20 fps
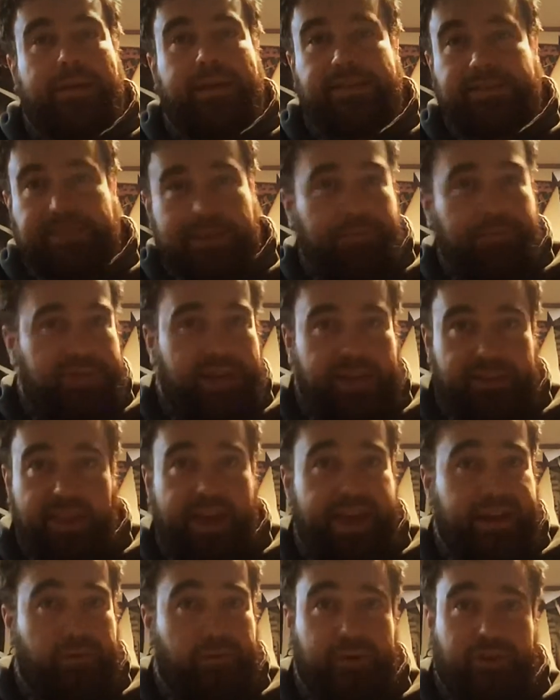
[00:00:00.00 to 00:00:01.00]
In some dead
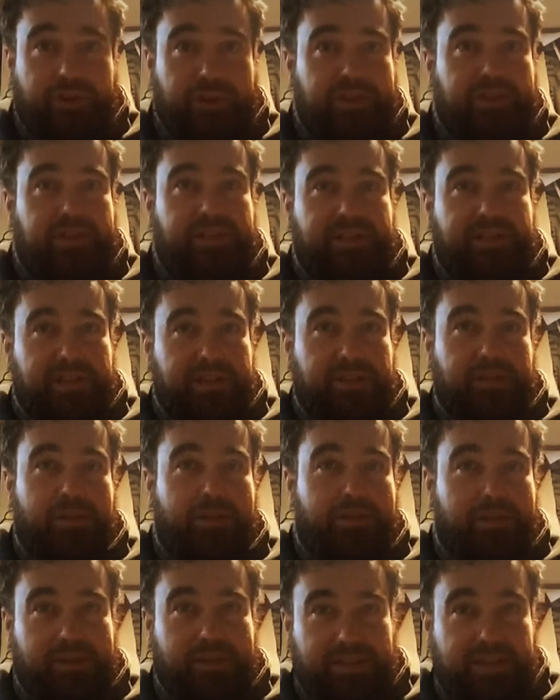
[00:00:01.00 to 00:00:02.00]
languages,
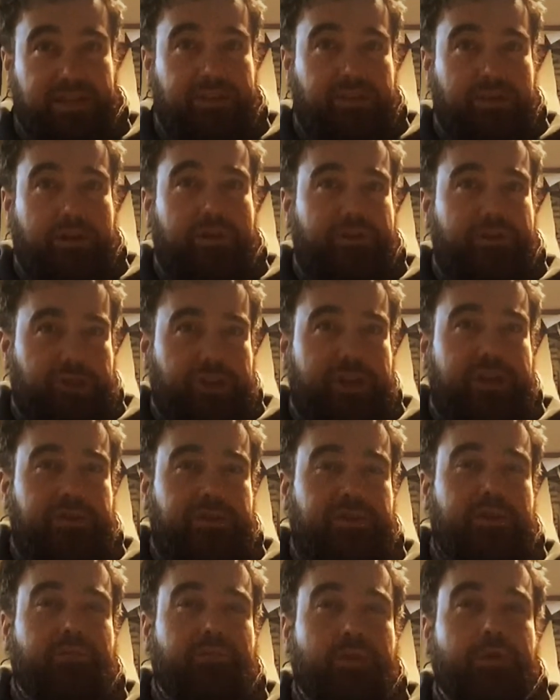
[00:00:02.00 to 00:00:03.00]
scissor
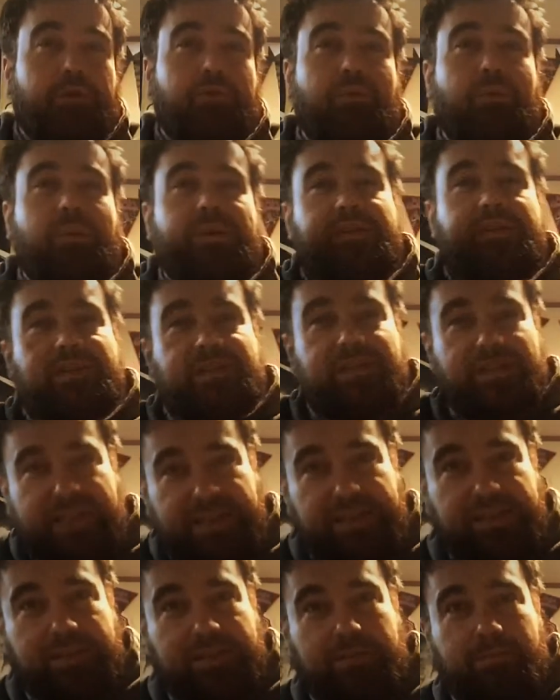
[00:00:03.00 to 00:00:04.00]
shares a root with
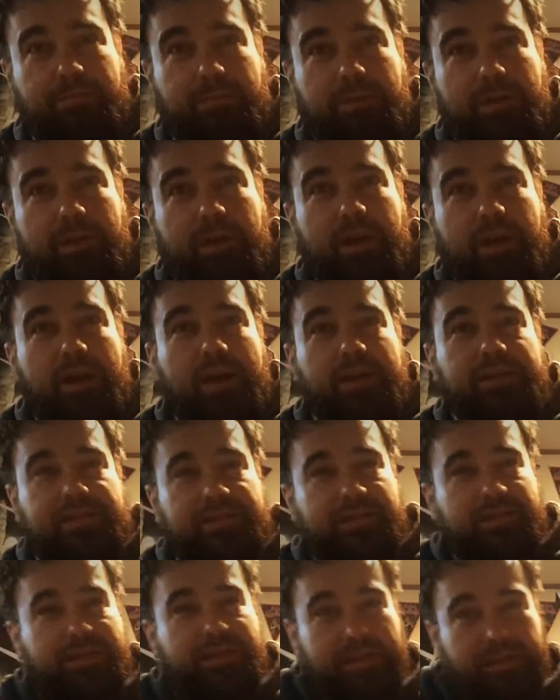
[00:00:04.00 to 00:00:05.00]
schism. A
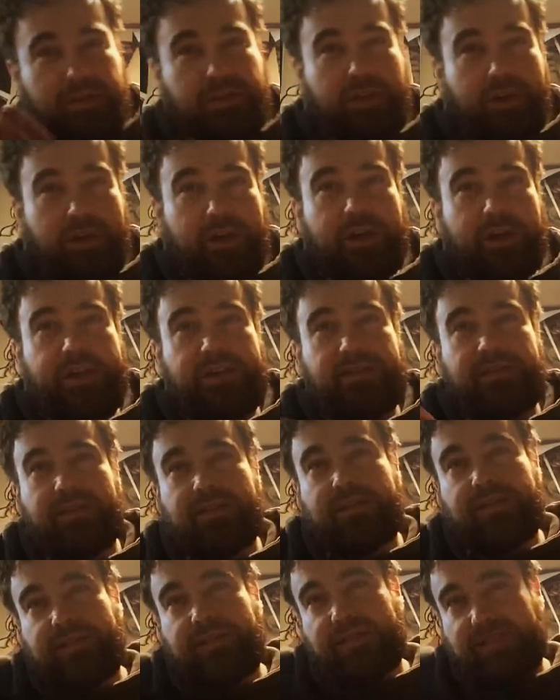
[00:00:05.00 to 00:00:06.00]
scissor is
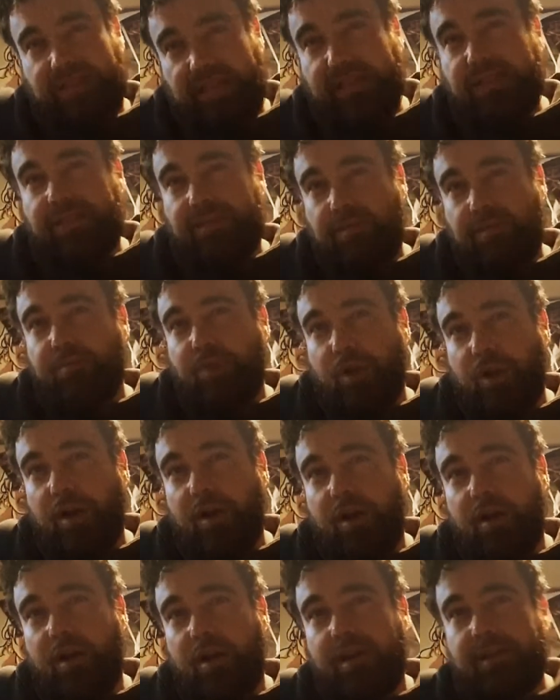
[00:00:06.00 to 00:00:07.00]
a
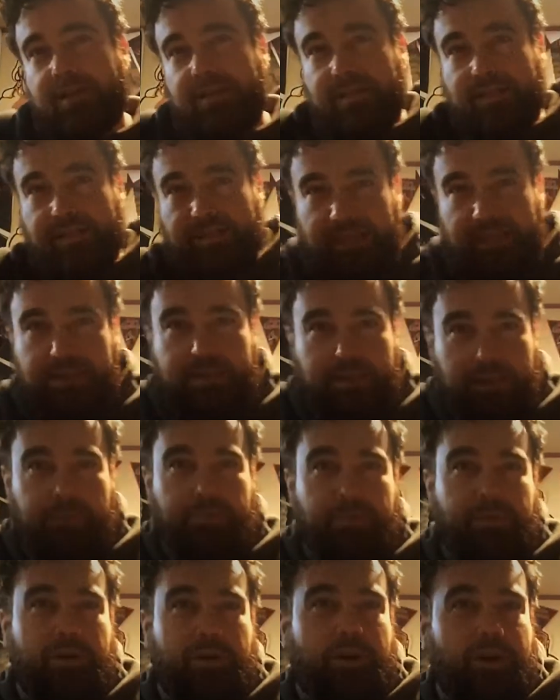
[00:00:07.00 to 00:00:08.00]
schismer, a
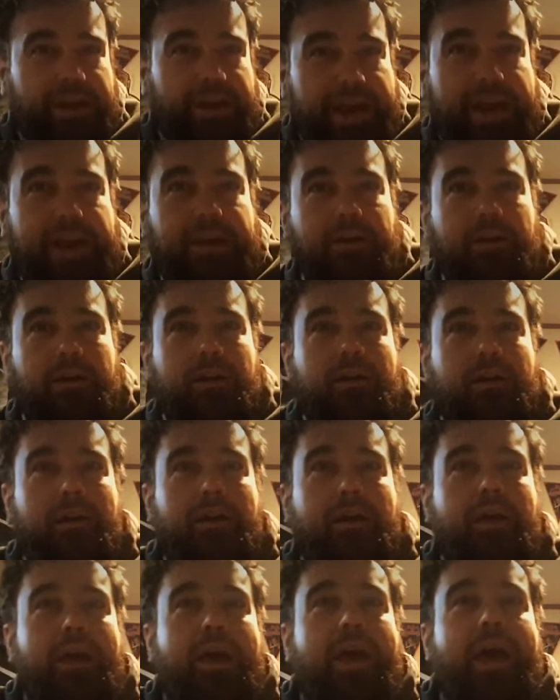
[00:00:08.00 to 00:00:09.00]
schism creator,
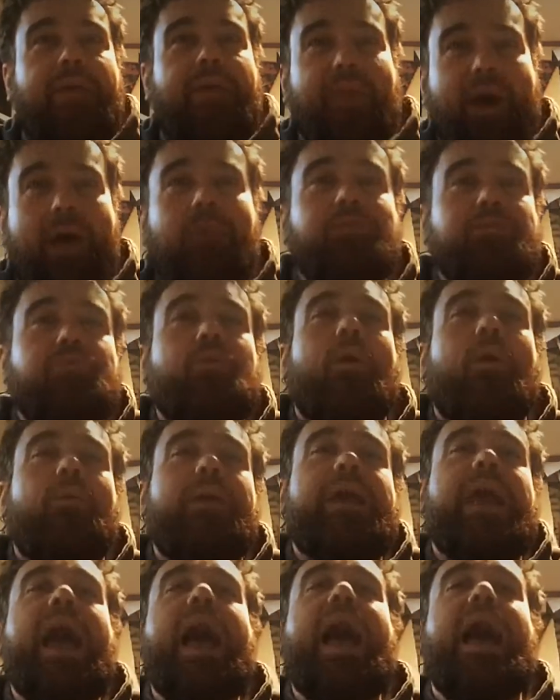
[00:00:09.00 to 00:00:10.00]
and that was what
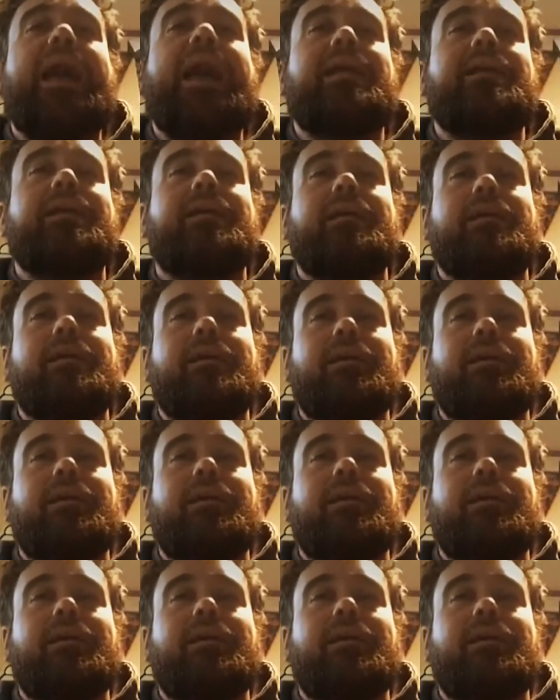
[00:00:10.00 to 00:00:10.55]
we had.